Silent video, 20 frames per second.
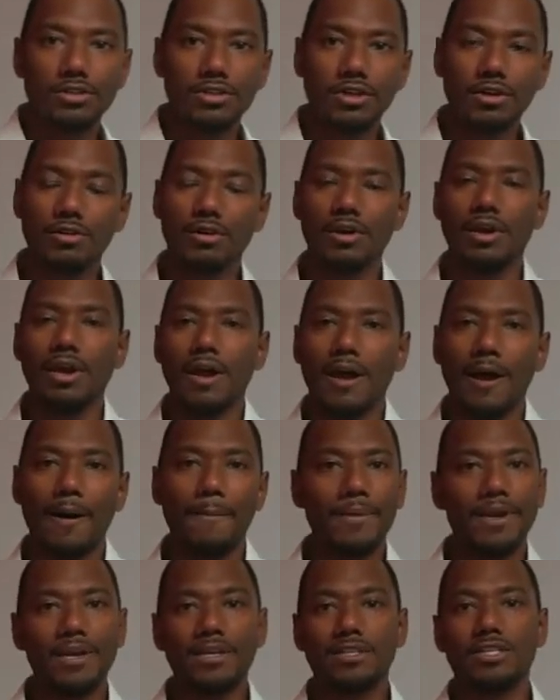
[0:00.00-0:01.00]
So
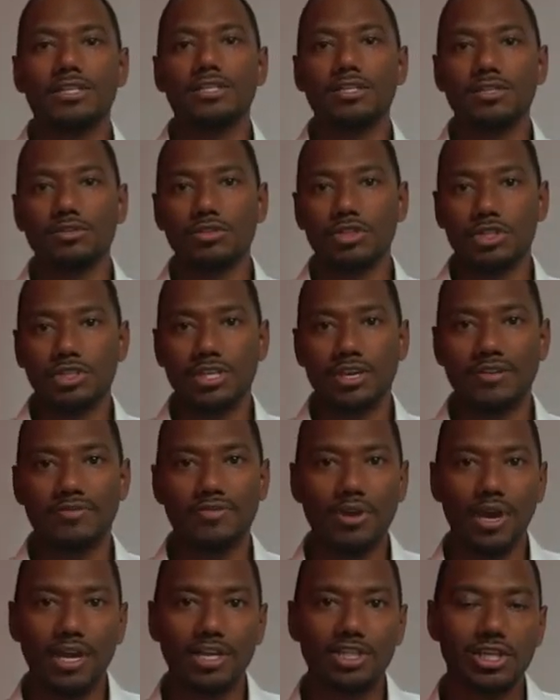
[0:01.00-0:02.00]
I'm here to still just give
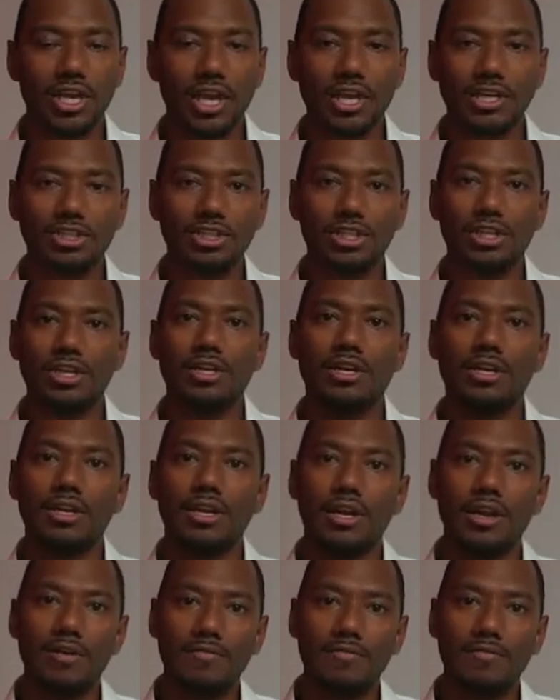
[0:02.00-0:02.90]
you education,